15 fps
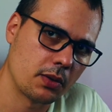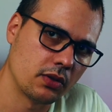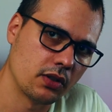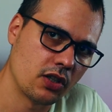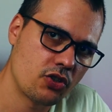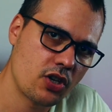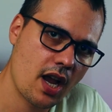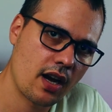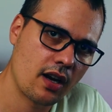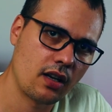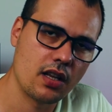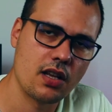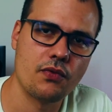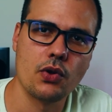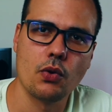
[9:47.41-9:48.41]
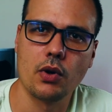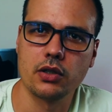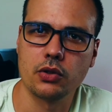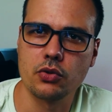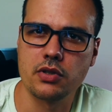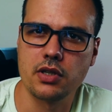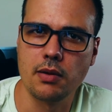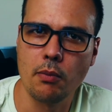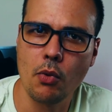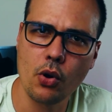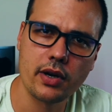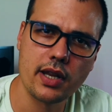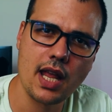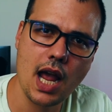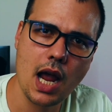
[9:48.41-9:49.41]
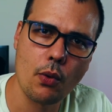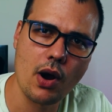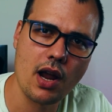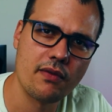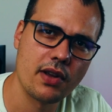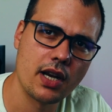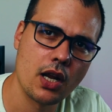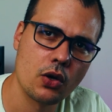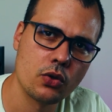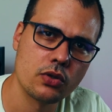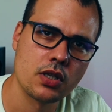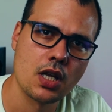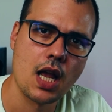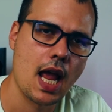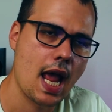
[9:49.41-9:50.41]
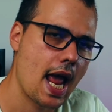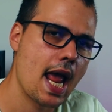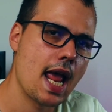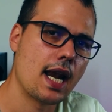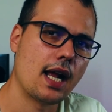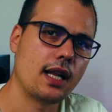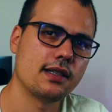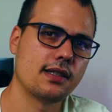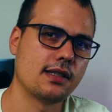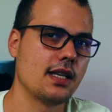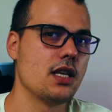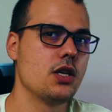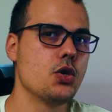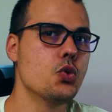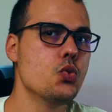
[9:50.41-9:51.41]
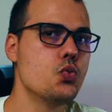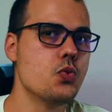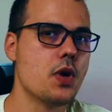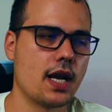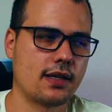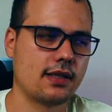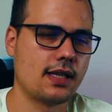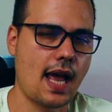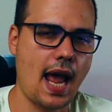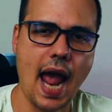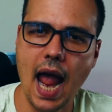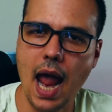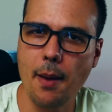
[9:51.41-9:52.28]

to the channel if you want to see more DIY videos, and I'll see you next time.